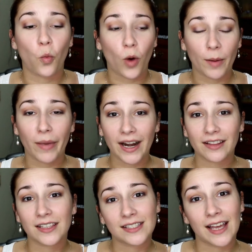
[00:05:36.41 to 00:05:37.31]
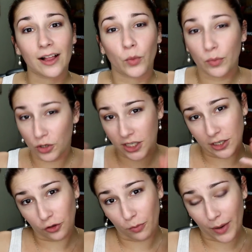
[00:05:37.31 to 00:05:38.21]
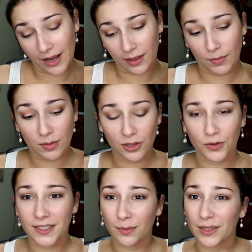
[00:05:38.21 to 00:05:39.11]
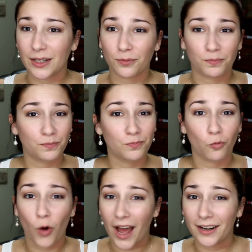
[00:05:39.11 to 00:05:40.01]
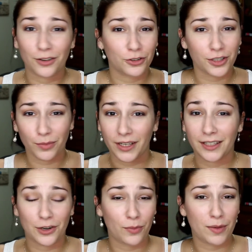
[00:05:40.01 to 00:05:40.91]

One bite of the salad, one particular bite, like maybe there was something rotten or something, you know,